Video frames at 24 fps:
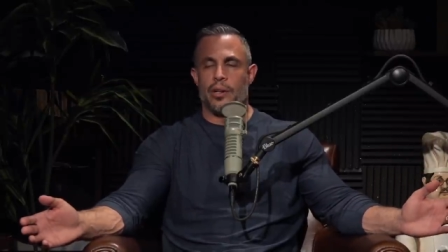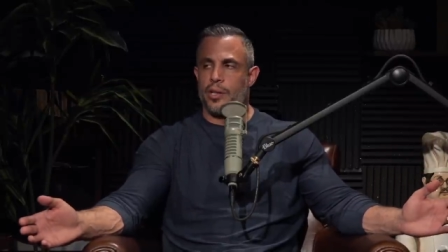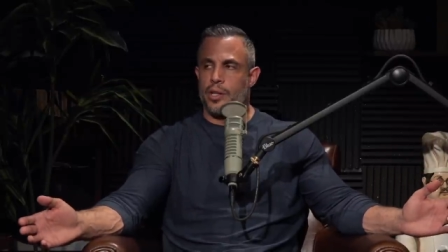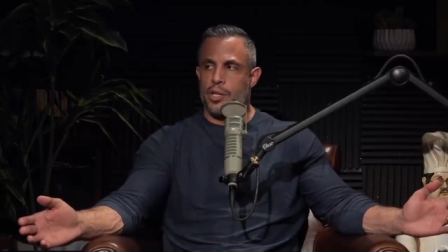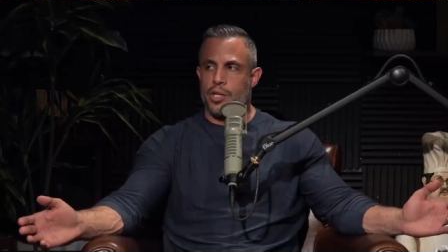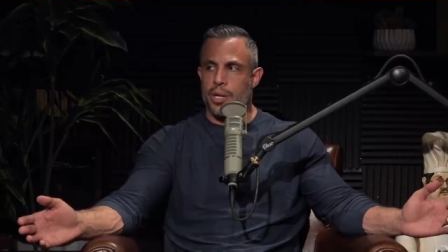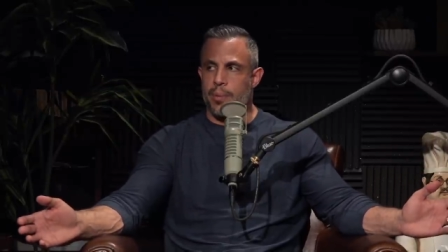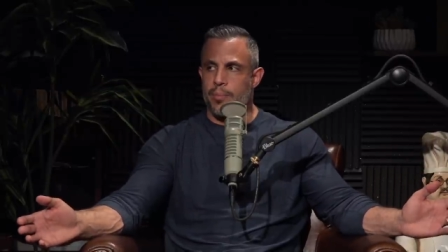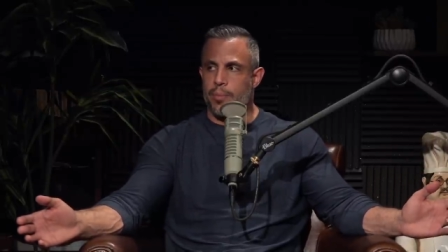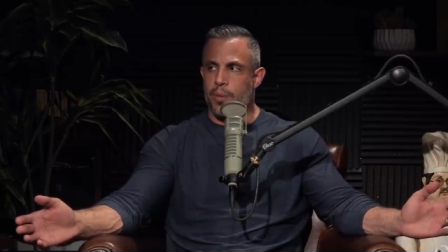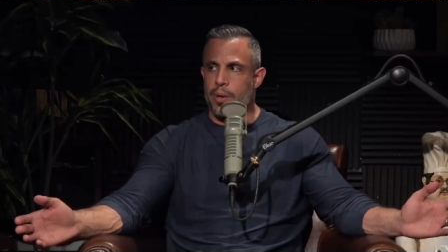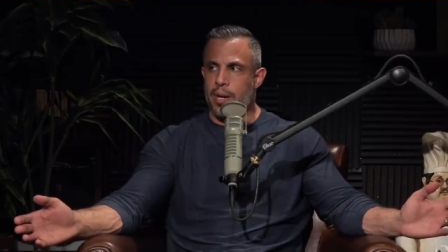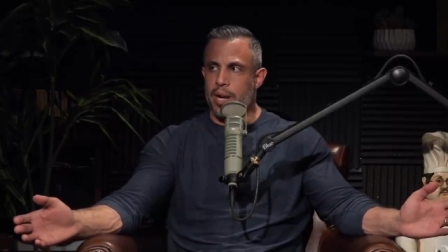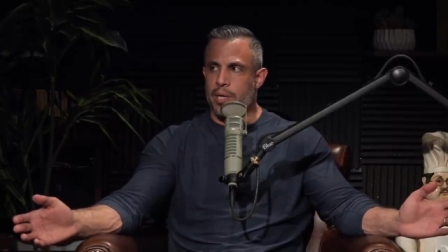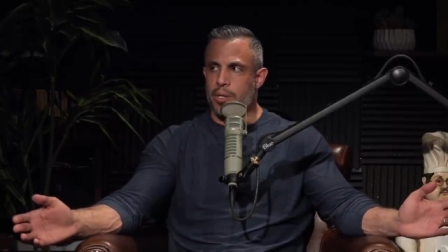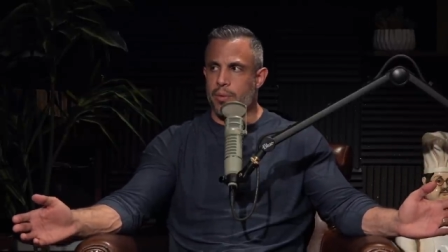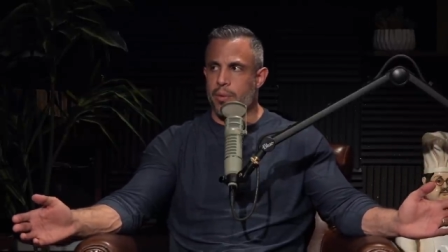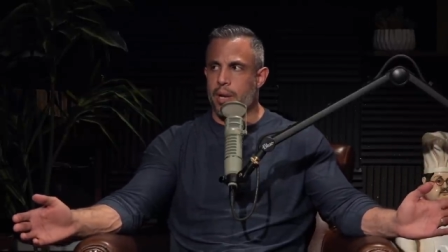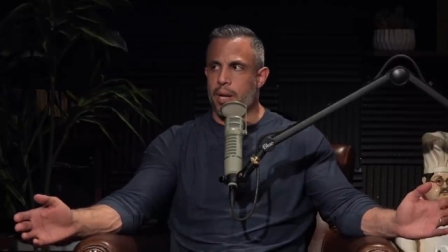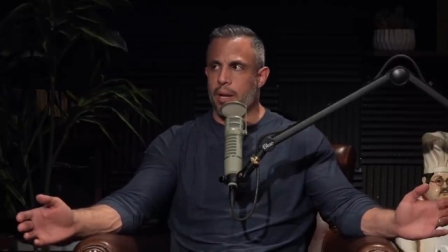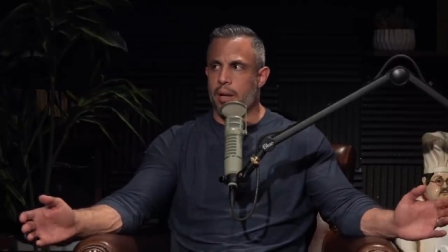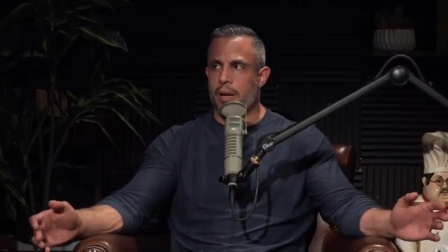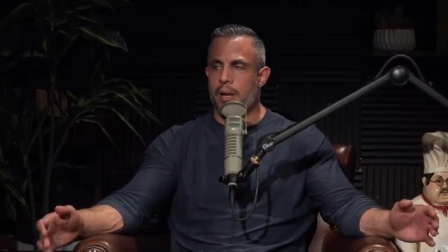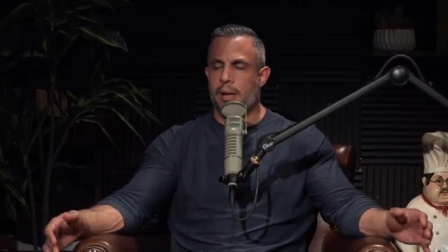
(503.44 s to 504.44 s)
it to the gym 3 days a
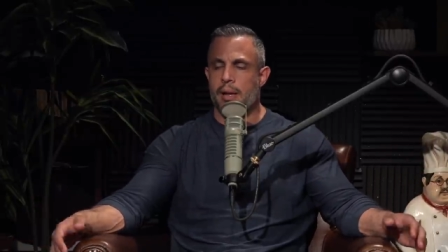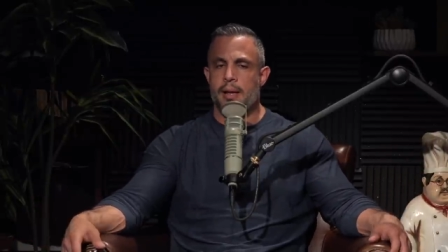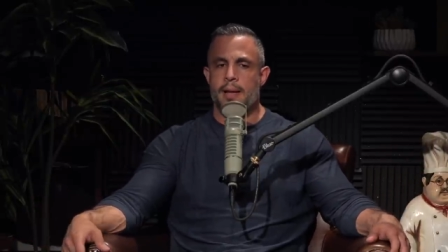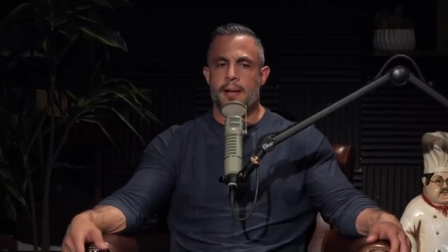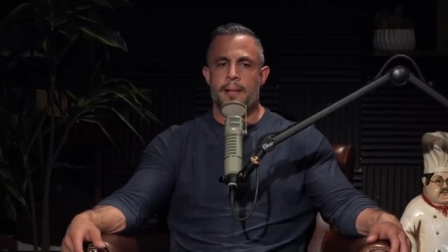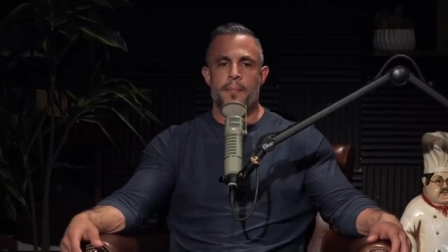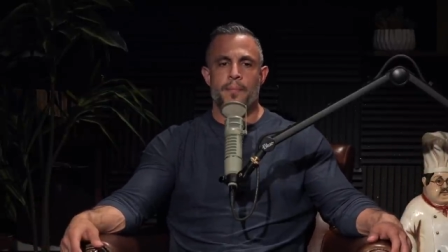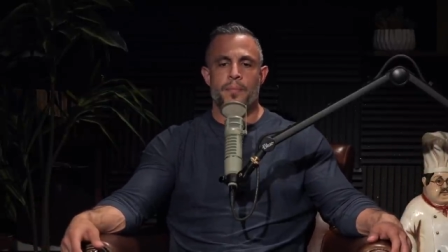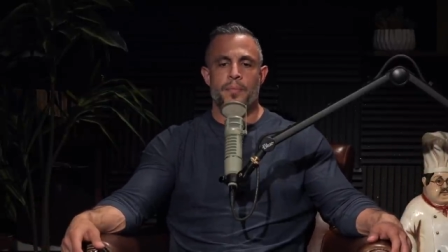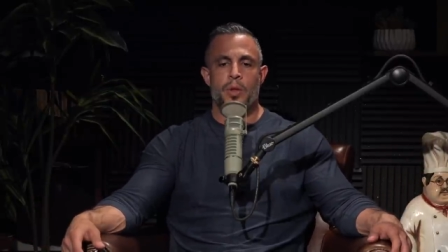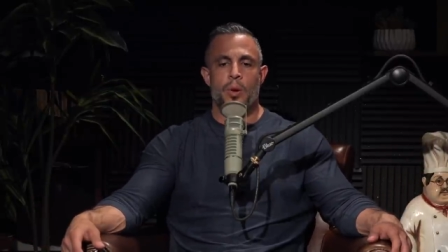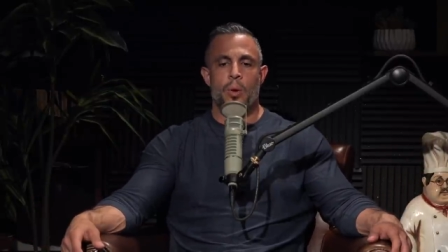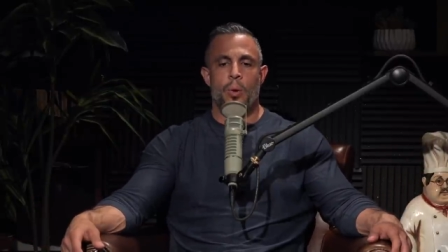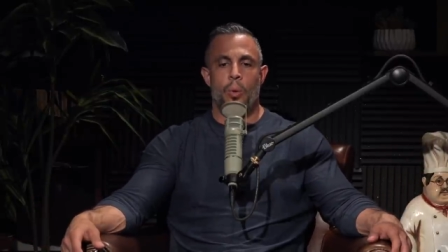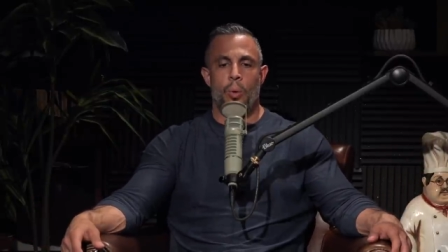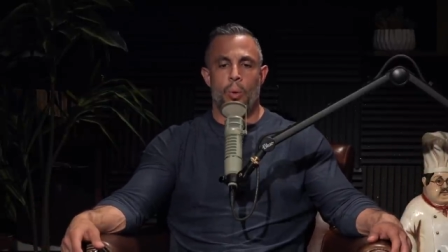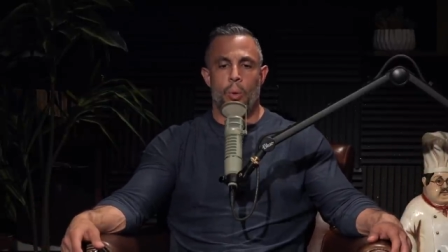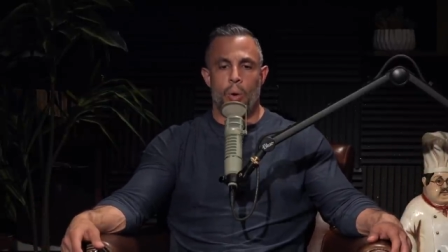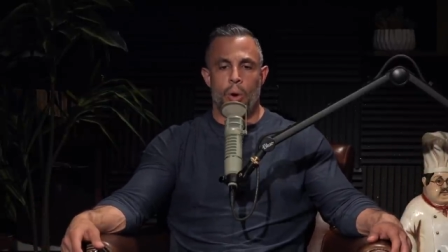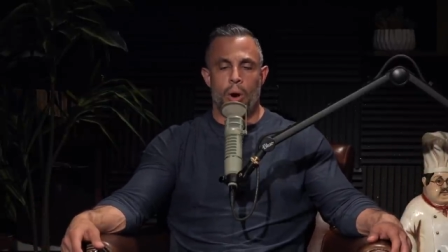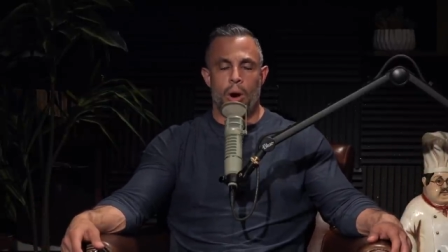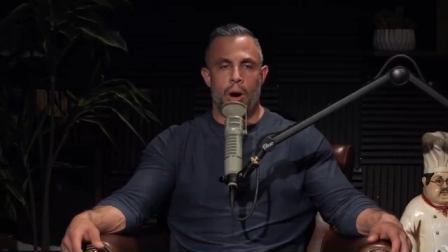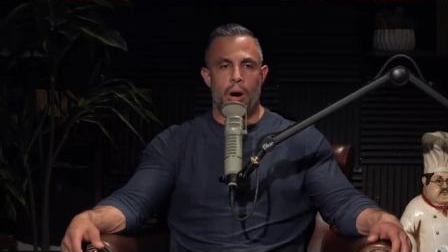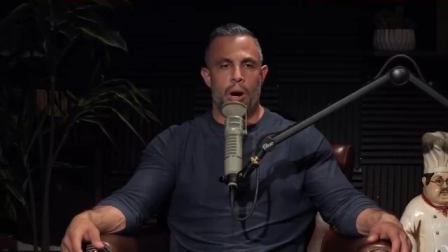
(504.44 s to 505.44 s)
week,
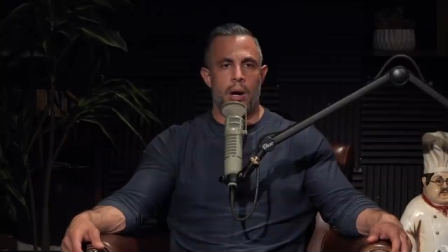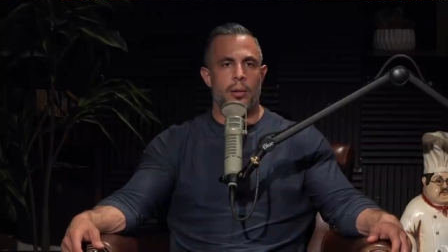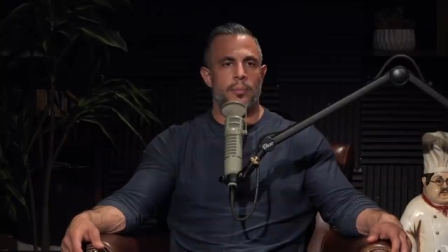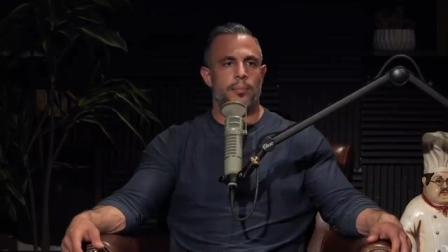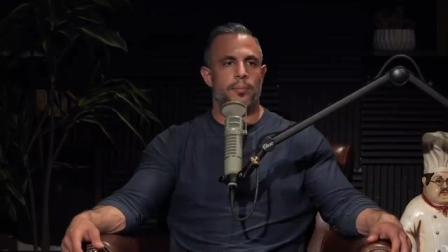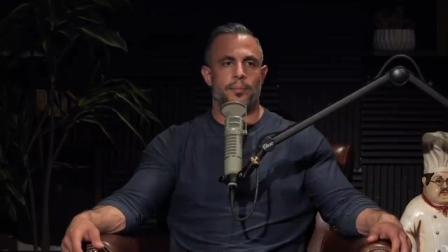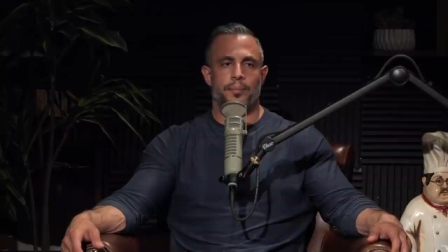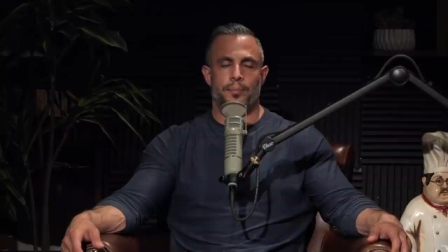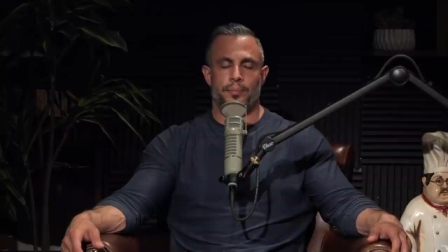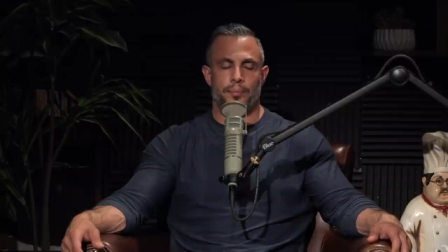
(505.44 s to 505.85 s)
or